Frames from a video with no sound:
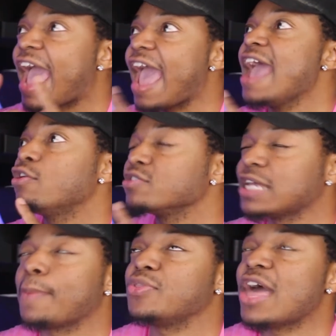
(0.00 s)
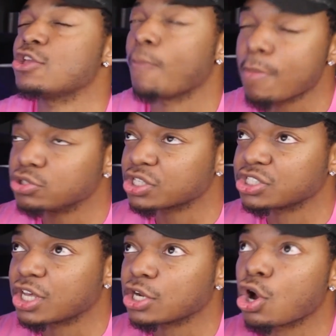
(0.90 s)
And on top of that, your music is
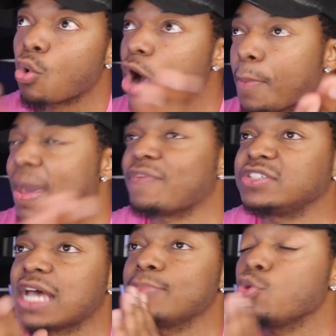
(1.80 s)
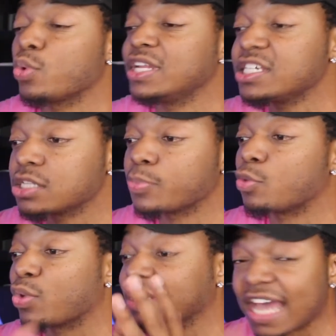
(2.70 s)
gonna go up every time you release something
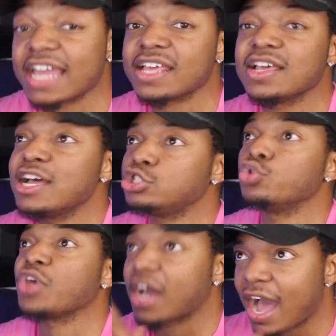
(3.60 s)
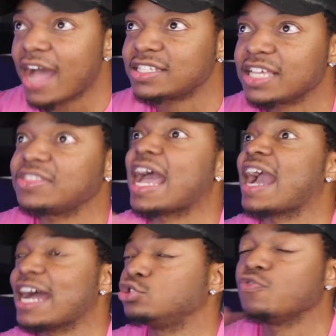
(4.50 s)
related to the content that
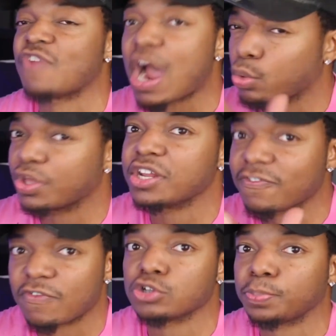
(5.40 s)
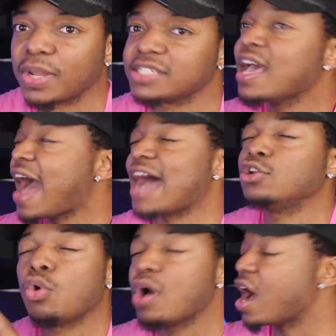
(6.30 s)
got you viral in the first place. I
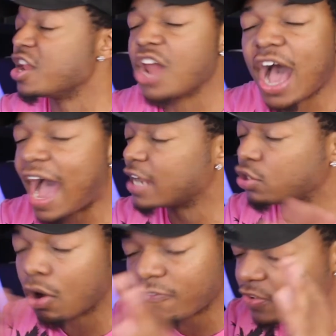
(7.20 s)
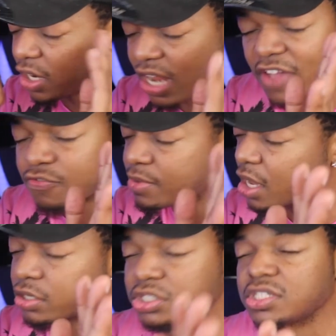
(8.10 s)
don't for the life of me
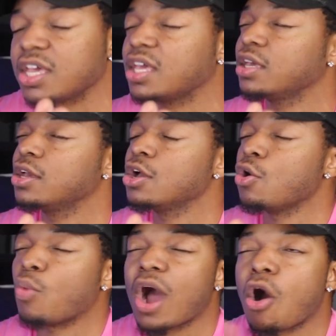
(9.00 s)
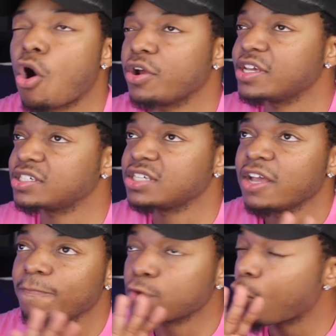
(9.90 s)
understand why artists
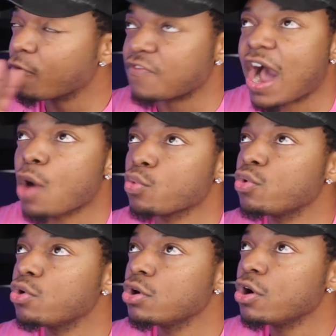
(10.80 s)
go viral